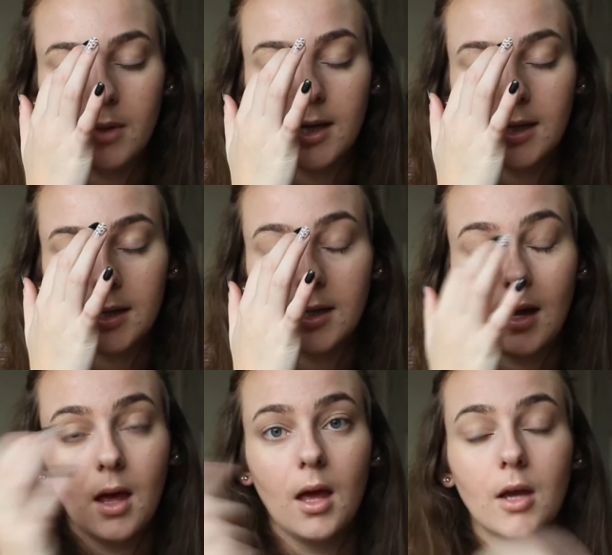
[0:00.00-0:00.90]
any
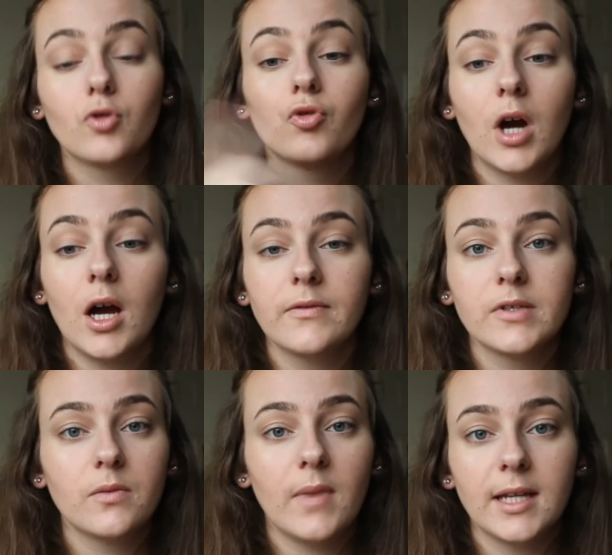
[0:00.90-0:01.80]

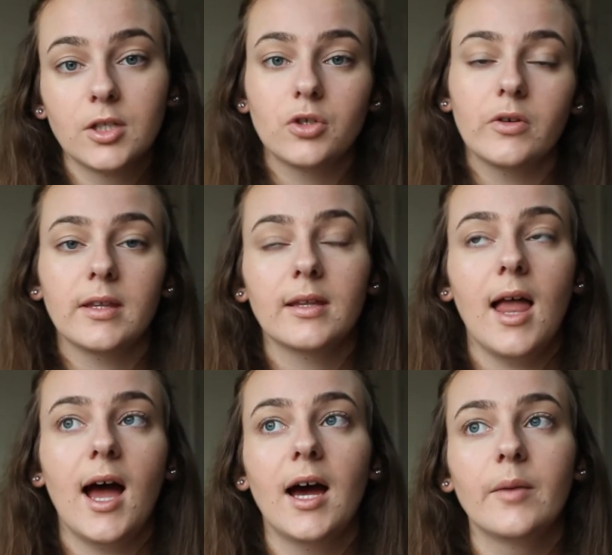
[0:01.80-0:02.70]
graphs you made during the
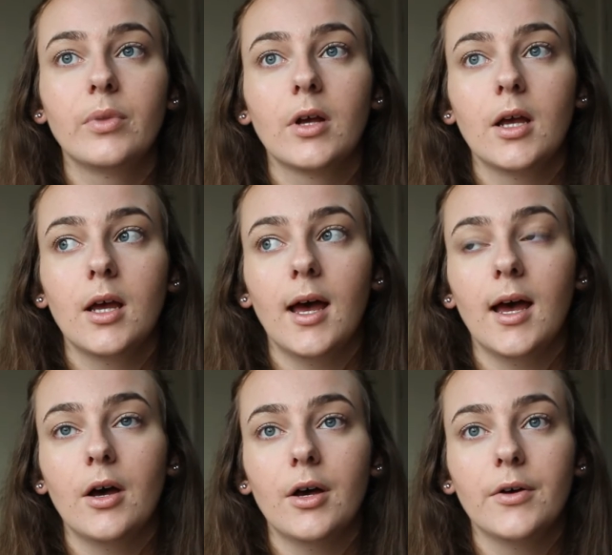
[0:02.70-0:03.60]
lab,
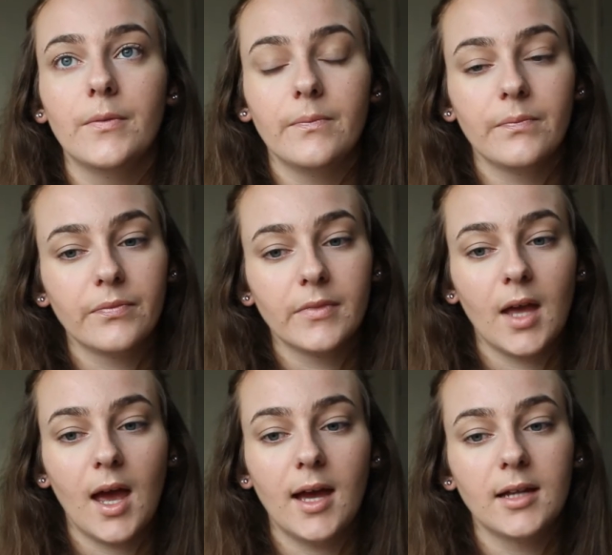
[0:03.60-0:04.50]

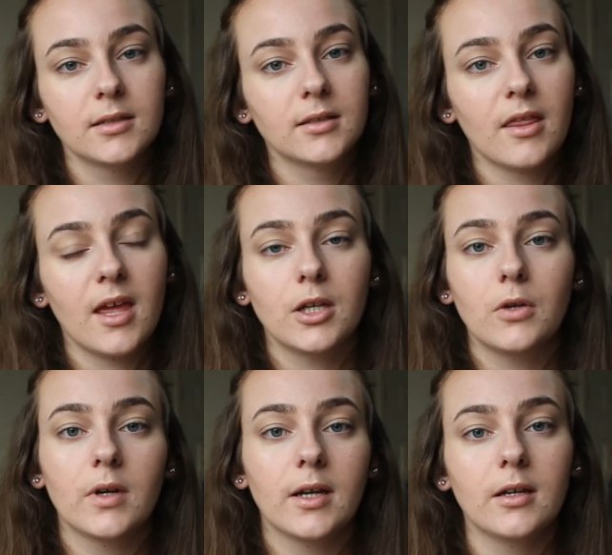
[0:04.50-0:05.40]
and then
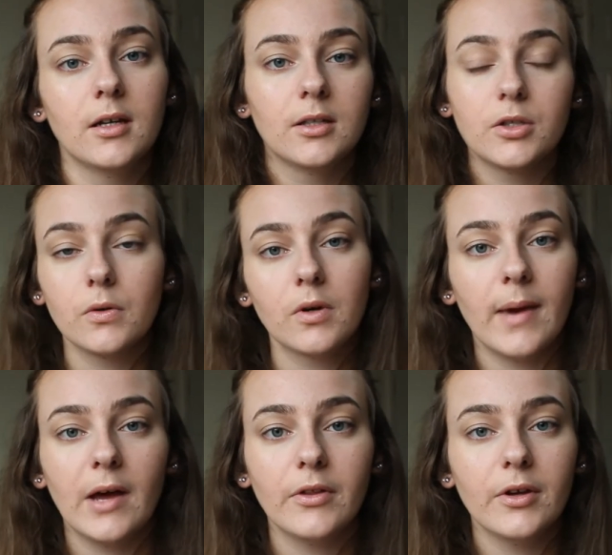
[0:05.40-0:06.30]
you're going to talk
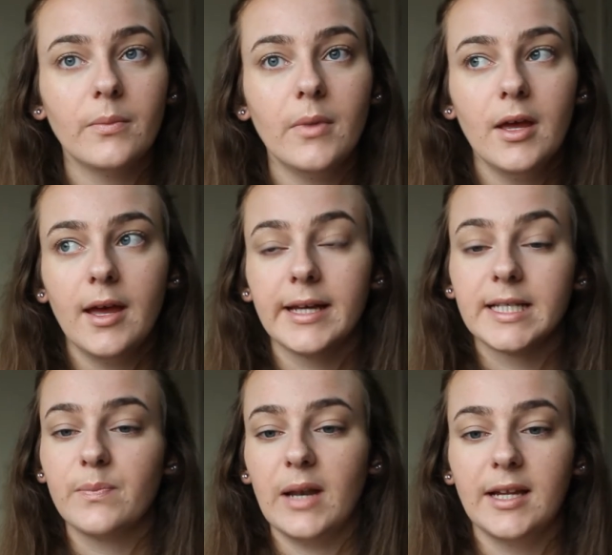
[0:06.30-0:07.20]
about them,
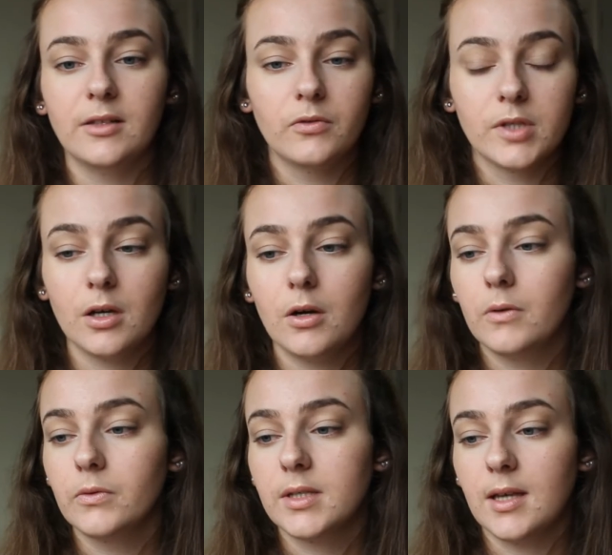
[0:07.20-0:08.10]
explain the
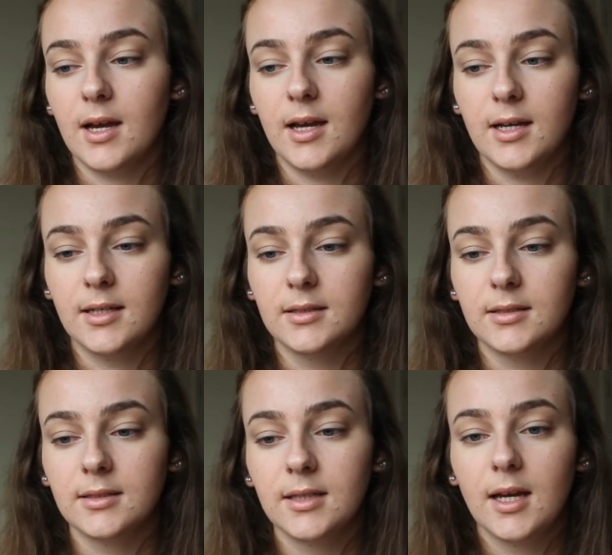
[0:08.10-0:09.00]
results,
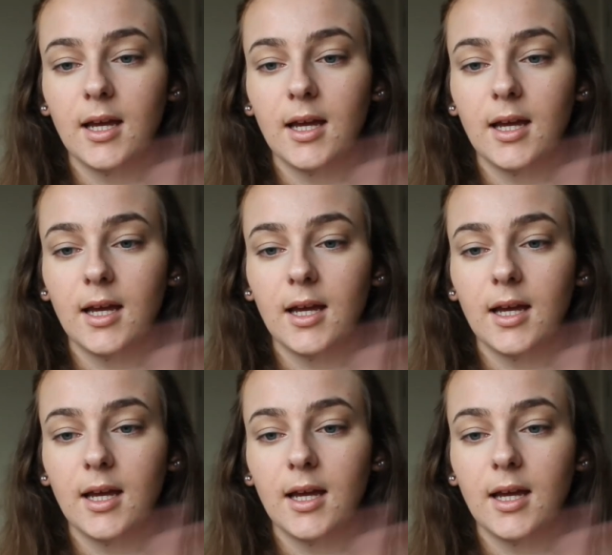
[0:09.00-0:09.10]
and